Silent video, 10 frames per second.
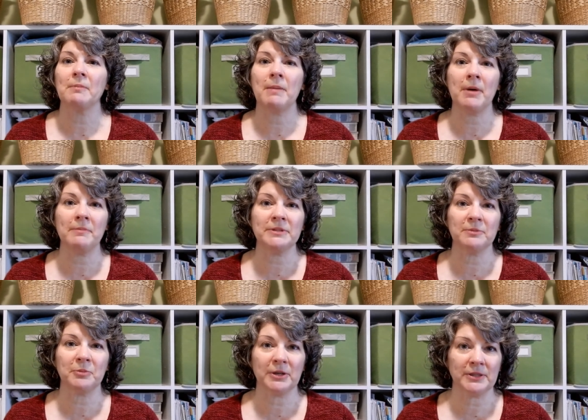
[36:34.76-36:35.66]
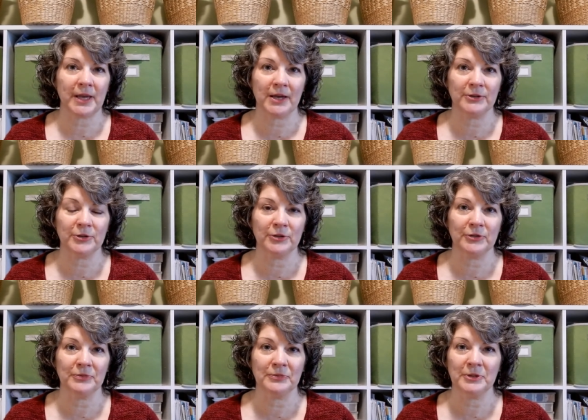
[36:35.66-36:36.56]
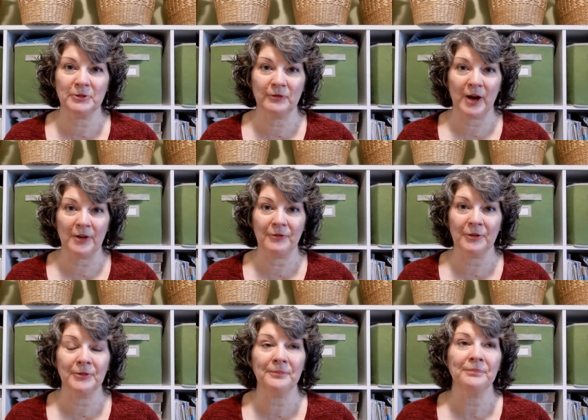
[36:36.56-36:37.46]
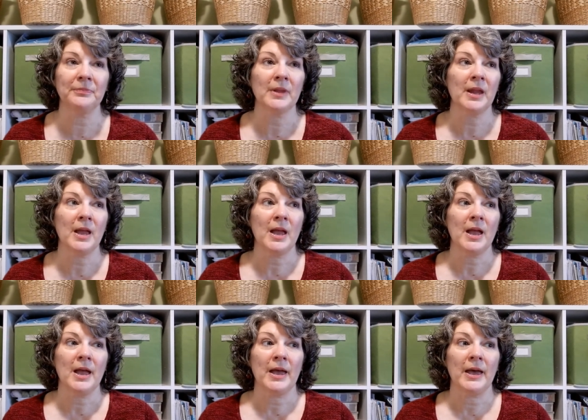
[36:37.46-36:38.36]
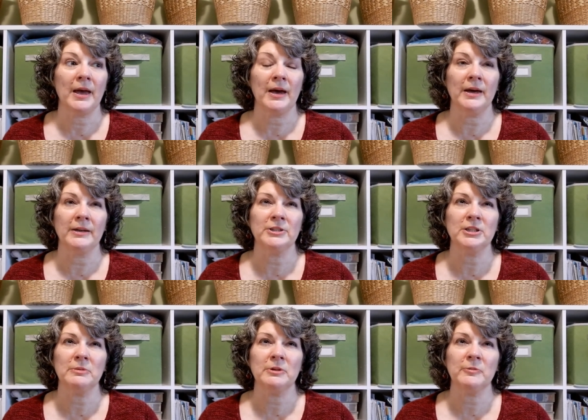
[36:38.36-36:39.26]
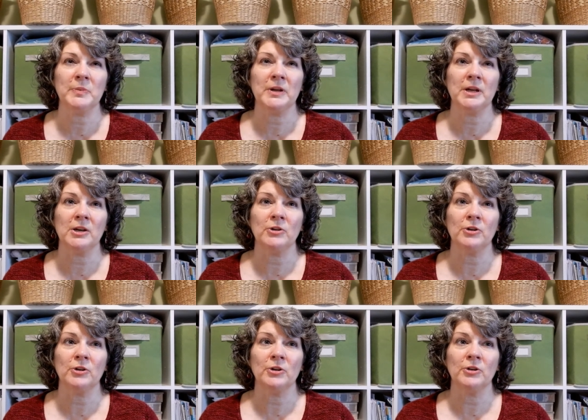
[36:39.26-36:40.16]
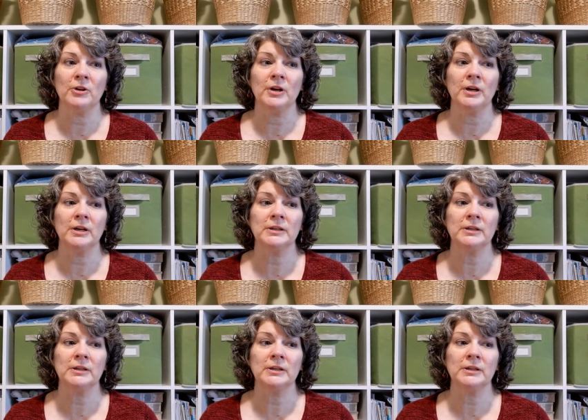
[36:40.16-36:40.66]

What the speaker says: my mom's a breast cancer survivor, and she would have been in her,